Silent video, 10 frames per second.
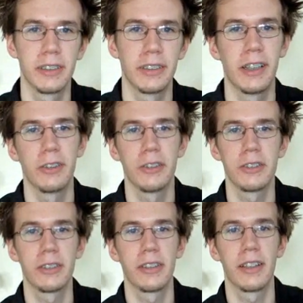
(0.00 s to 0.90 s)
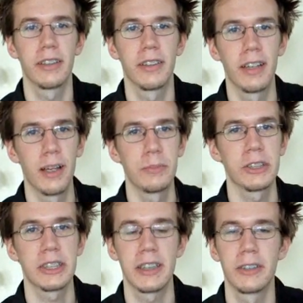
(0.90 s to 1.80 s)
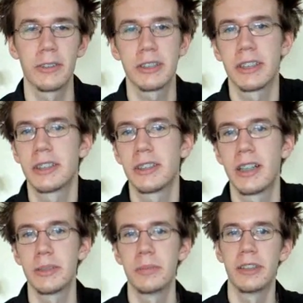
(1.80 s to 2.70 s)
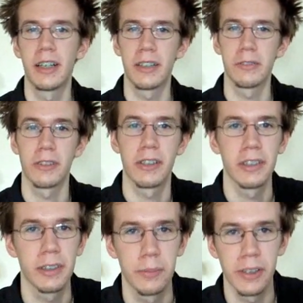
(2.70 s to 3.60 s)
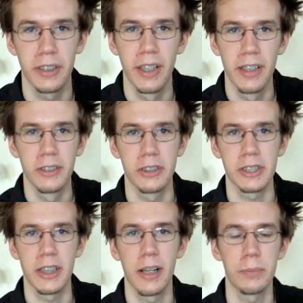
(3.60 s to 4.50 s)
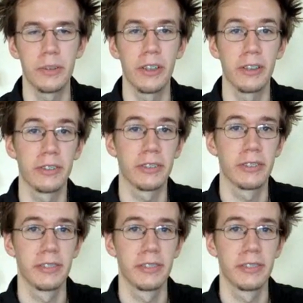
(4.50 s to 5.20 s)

Now I'm just saying those things not to be negative or anything, but just to help you out.